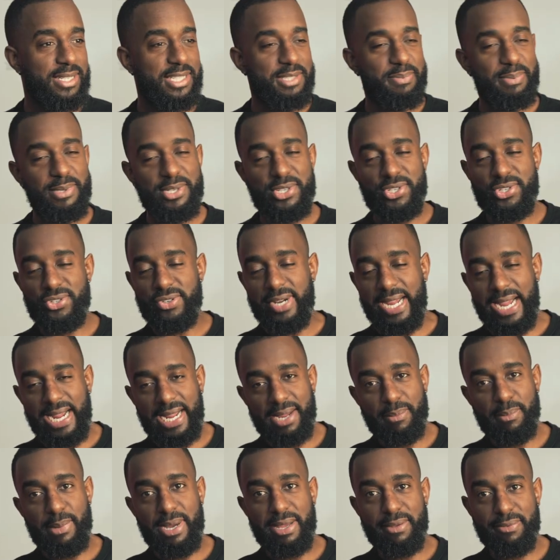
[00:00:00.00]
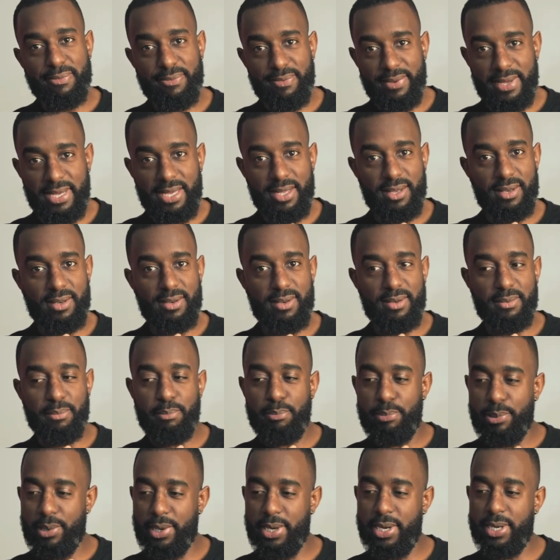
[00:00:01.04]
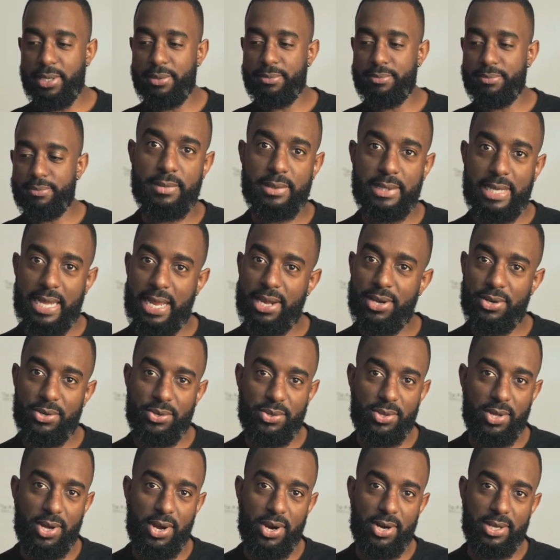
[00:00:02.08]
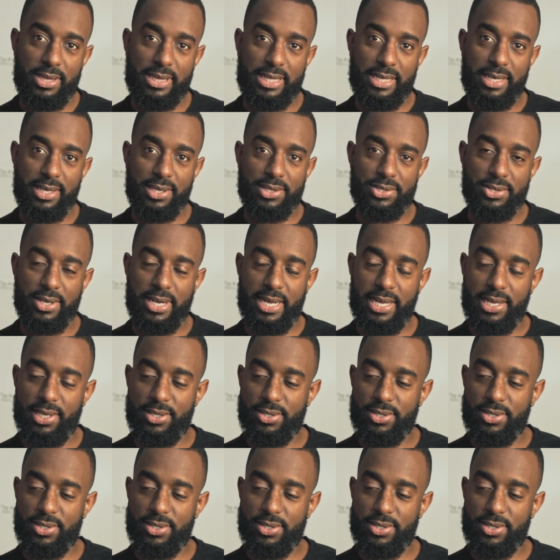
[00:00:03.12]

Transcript: just been dragging my feet, but gotta do the hard things, right?